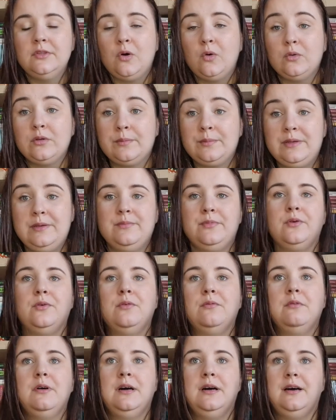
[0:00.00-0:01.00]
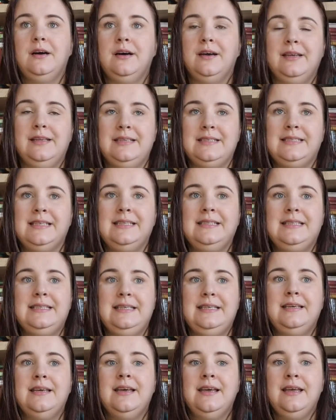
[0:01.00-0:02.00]
other people in the
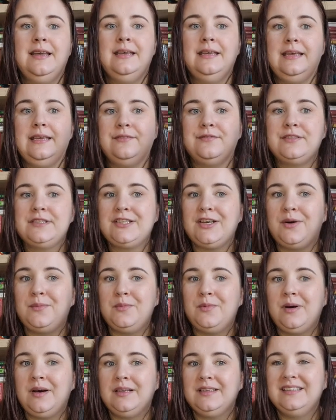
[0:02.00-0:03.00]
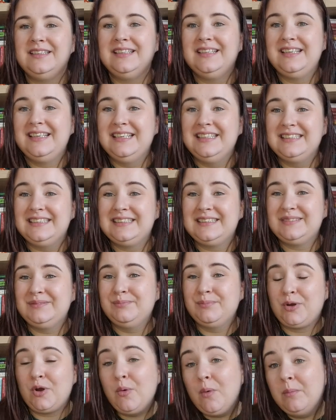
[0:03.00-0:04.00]
city if someone is
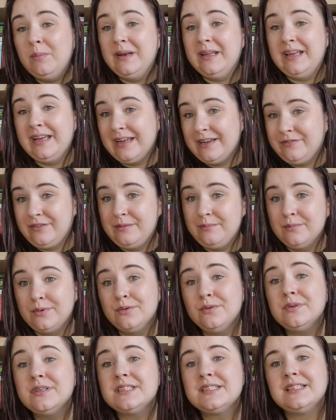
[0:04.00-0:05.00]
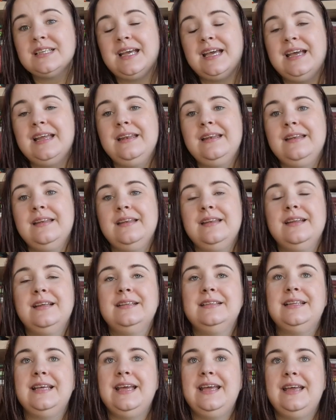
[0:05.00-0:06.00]
probably having books, and
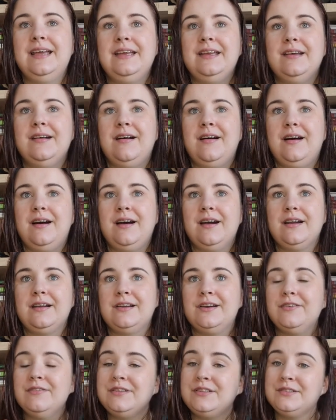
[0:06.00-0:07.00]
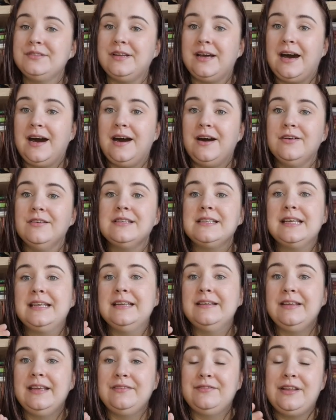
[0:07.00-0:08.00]
they are going to the house,
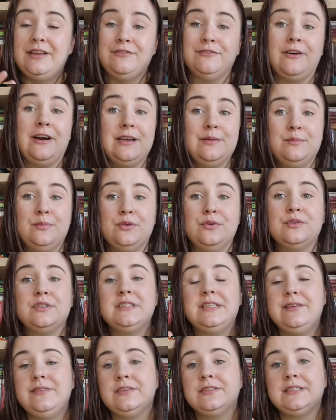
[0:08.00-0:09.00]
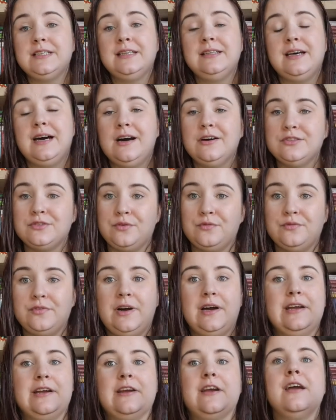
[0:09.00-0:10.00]
and if they find books they will set the house on
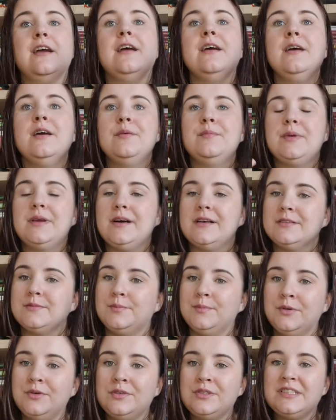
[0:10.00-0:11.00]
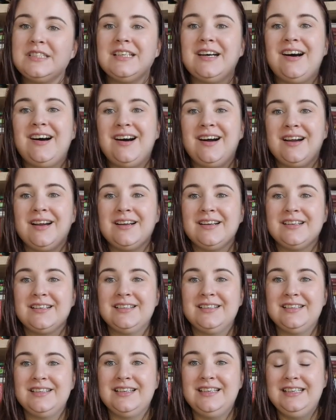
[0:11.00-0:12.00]
fire because books are
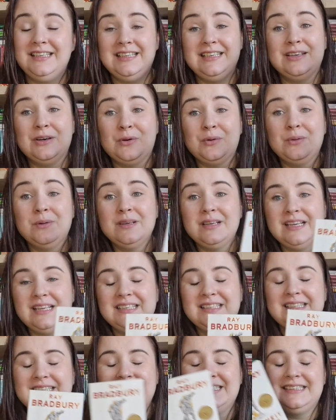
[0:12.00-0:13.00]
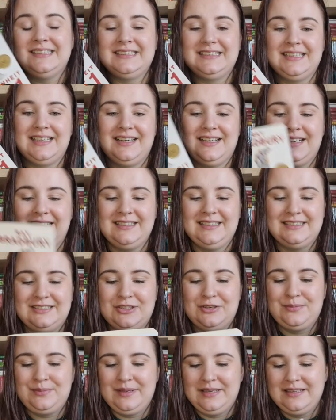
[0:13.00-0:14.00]
illegal in this
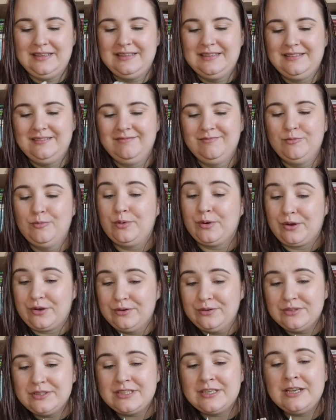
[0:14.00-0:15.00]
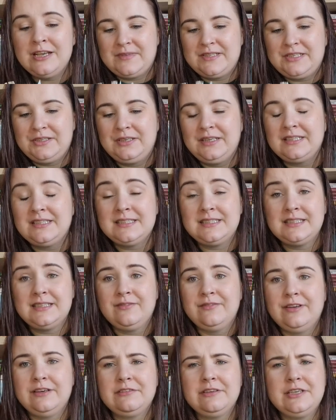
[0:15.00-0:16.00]
dystopian world. So that is a
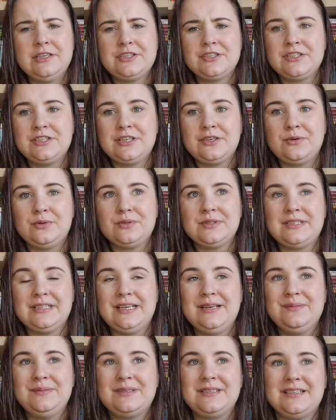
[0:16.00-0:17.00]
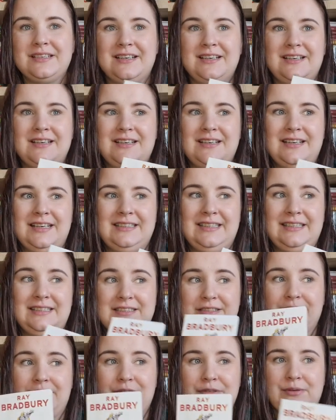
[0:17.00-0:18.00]
very interesting concept. I think
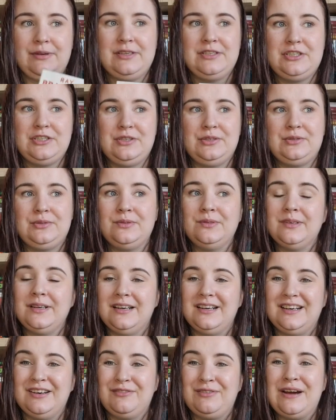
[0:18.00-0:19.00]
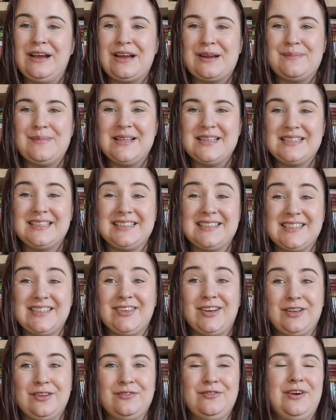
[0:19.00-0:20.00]
it's quite original, firemen that
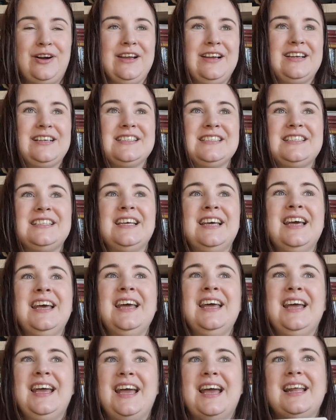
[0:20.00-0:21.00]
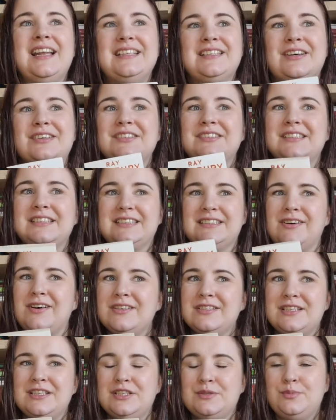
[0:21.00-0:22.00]
start fires, and it's also
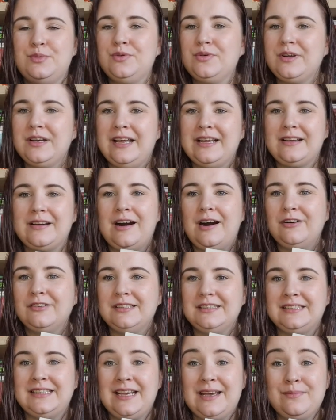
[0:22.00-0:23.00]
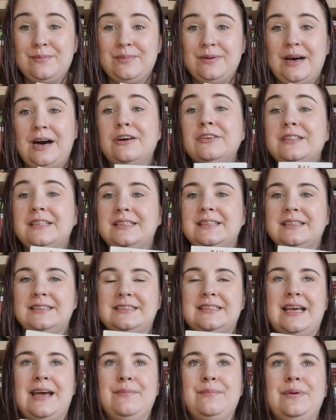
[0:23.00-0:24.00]
discussed in this book, like, how did
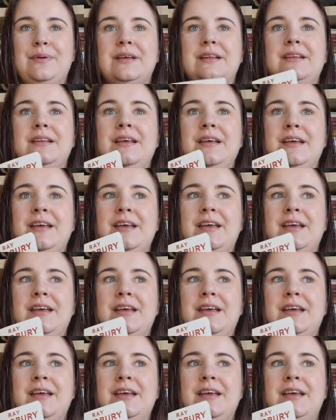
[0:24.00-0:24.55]
this happen,